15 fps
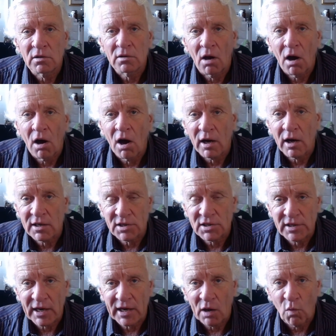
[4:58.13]
August
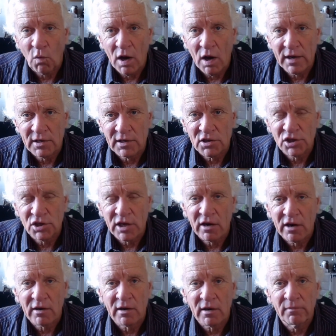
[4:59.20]
that I wanted to share
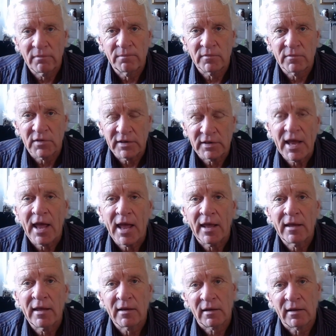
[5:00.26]
today,
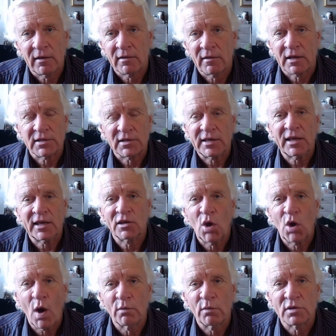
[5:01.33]
because I didn't know
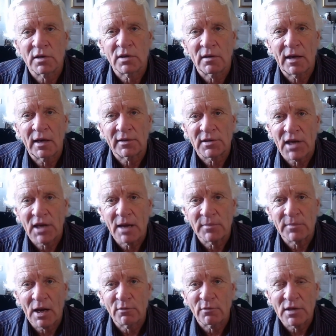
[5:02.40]
I was at the time that
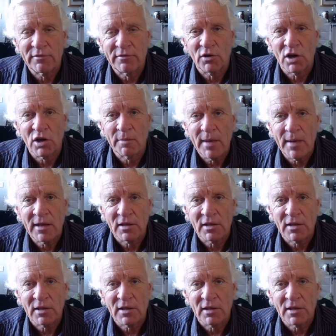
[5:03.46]
I was even going to make